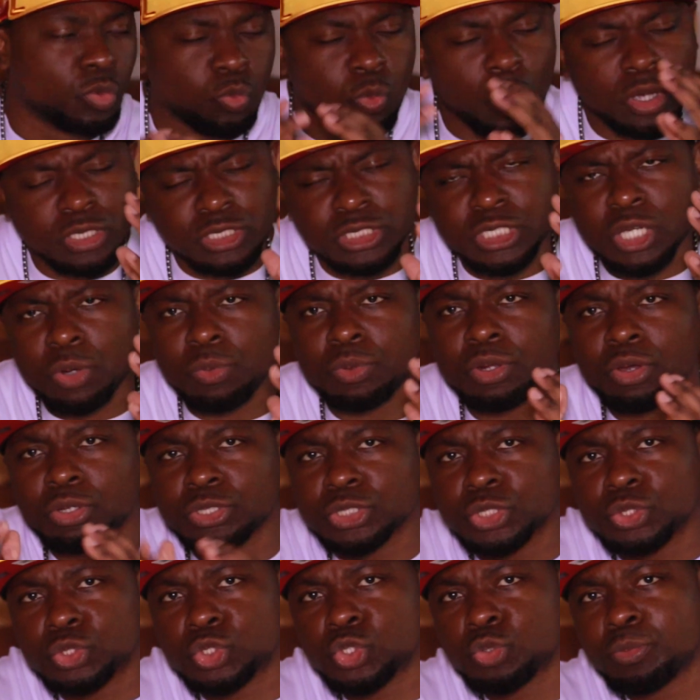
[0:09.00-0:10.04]
What's going on,
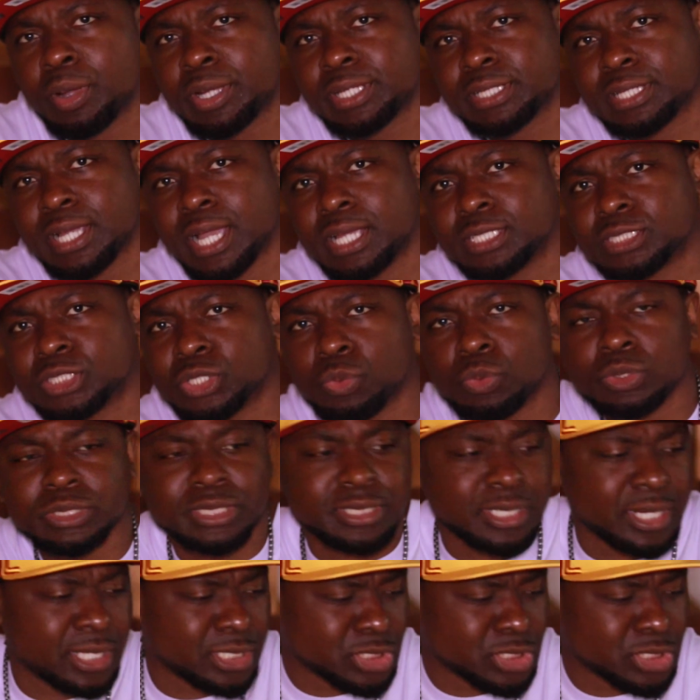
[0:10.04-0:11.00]
YouTube? How you guys doing today?